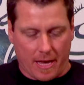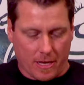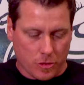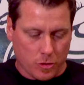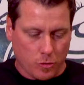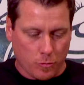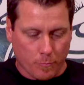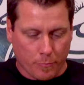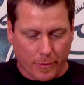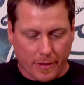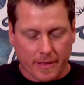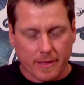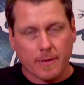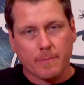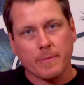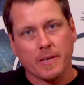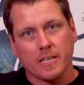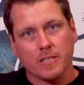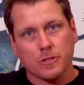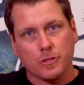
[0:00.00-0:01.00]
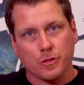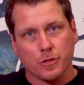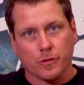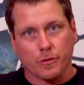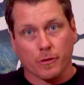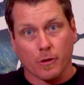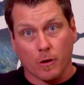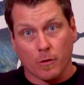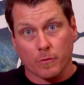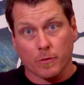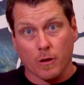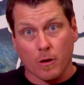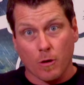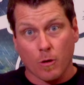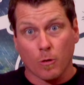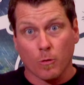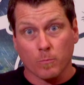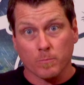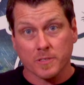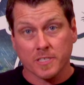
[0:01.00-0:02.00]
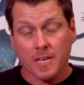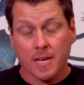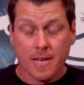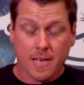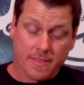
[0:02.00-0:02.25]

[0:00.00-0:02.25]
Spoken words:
as you bring them into your own homes.